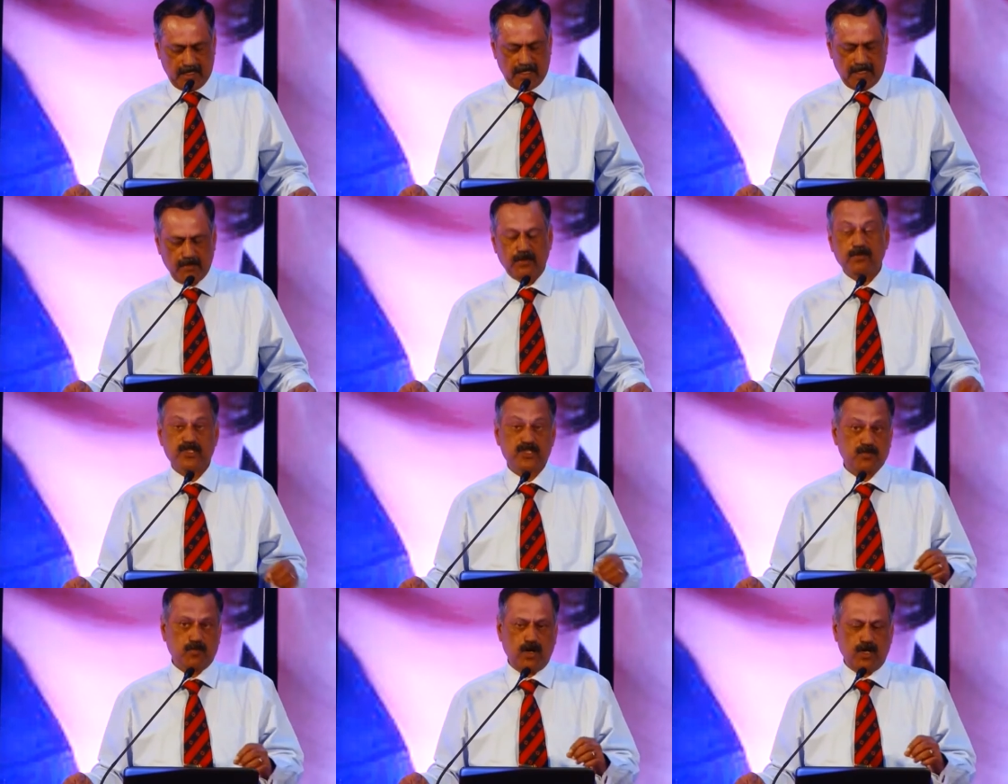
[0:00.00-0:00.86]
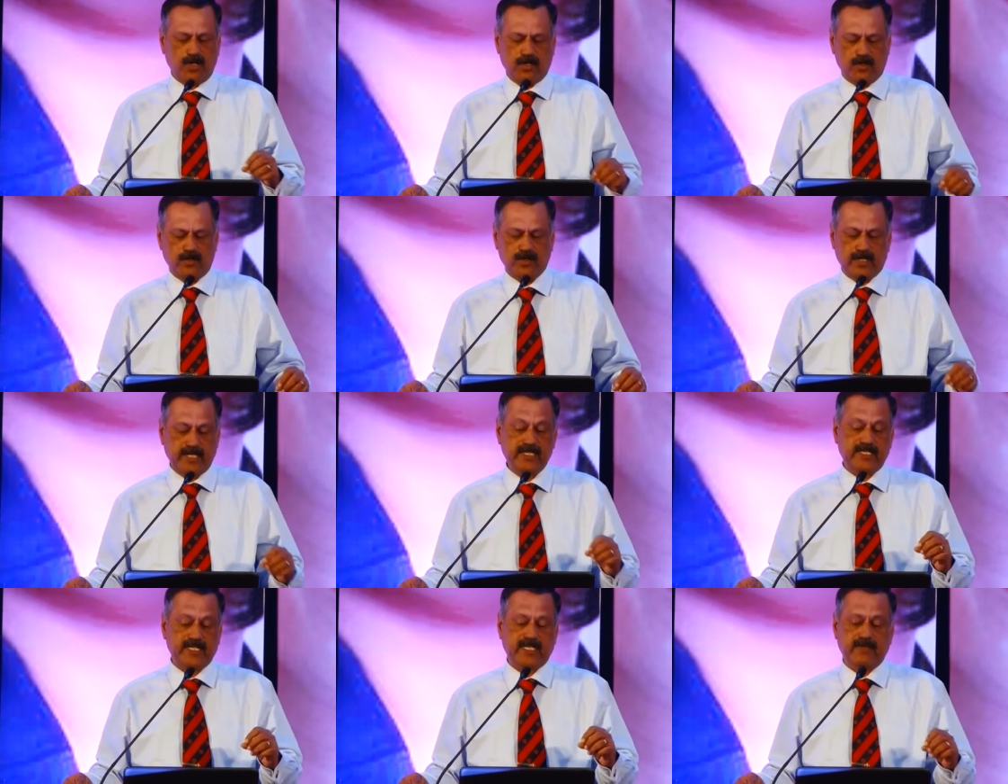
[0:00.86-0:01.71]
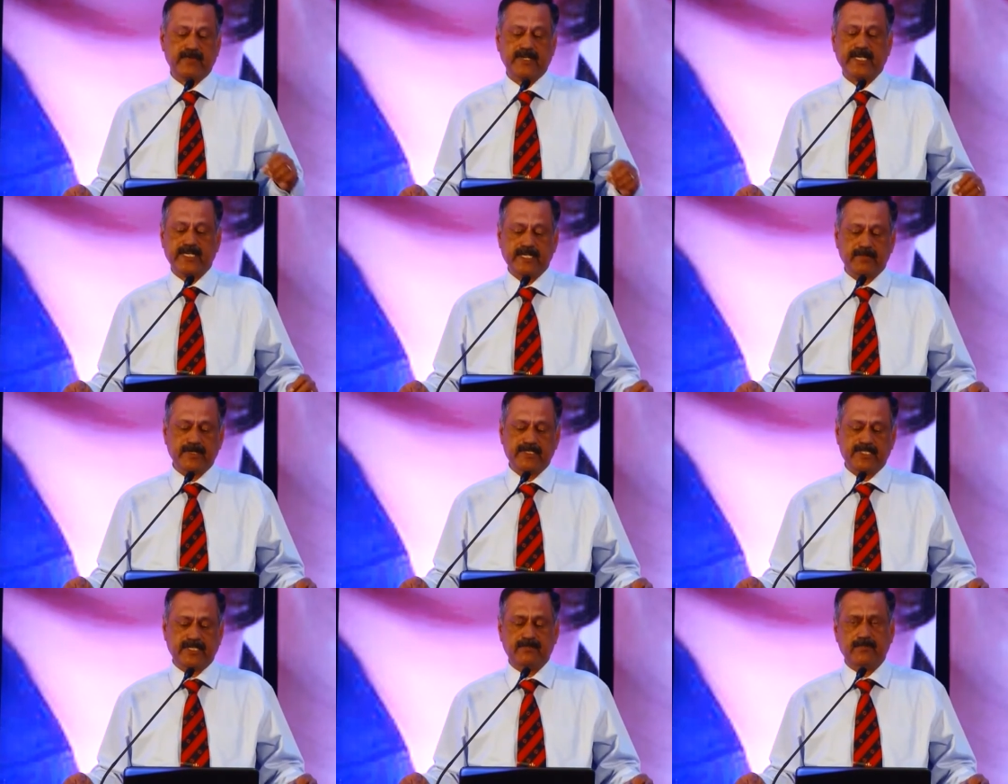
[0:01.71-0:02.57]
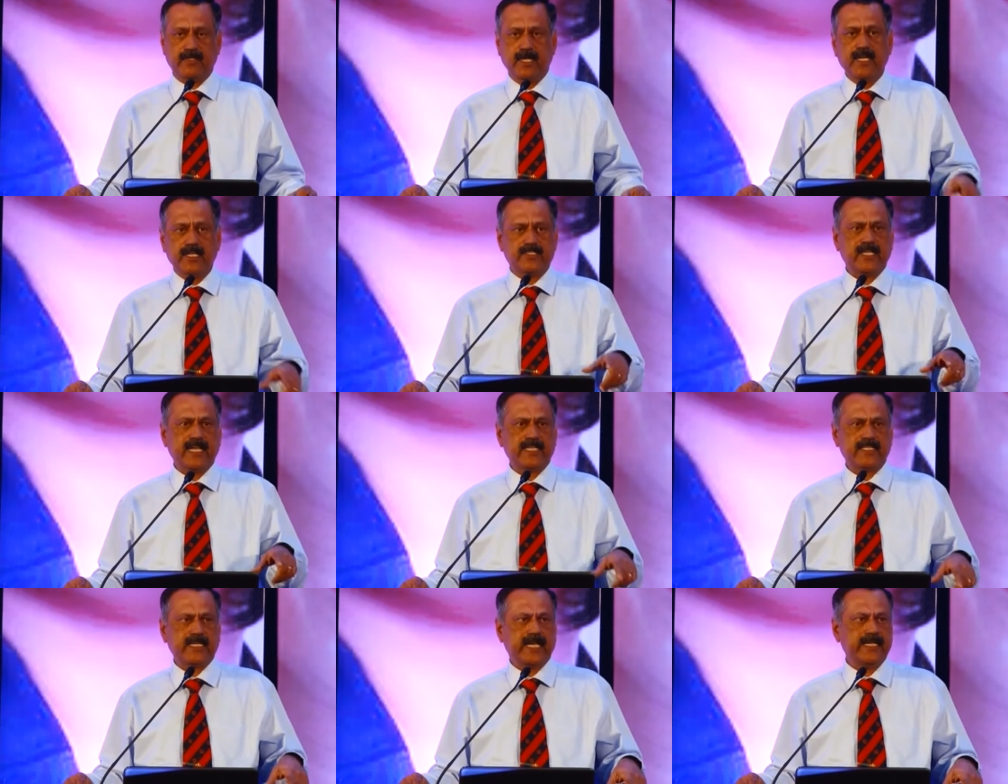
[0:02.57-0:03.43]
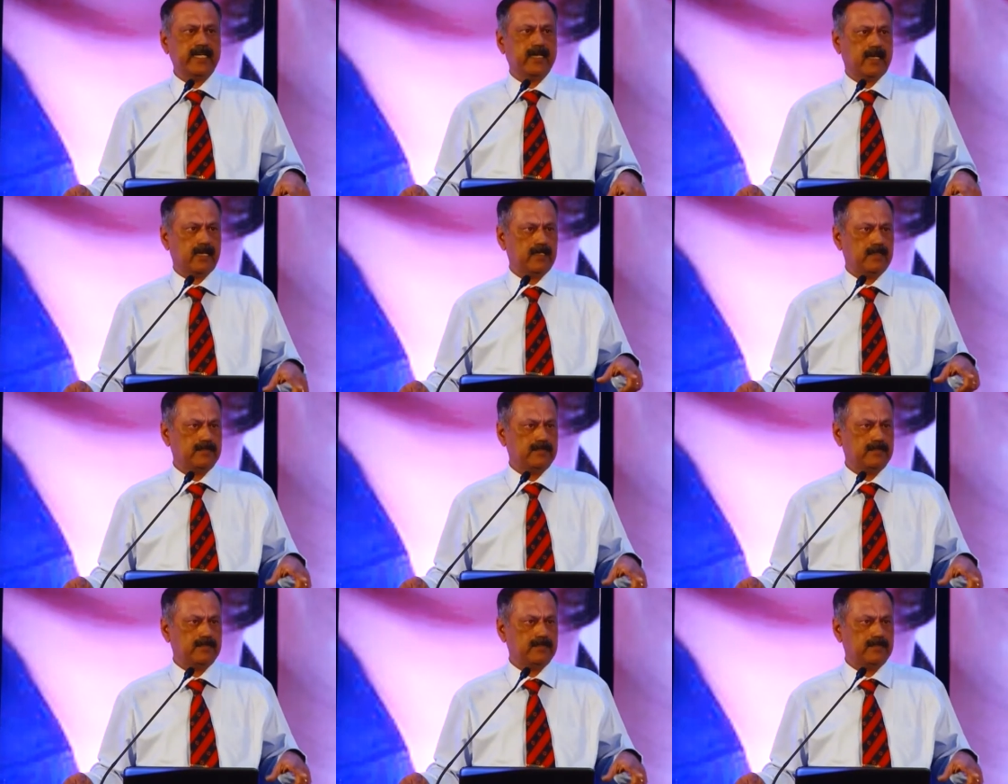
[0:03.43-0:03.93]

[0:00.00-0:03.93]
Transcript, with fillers: However small or insignificant it may seem. Select an idol.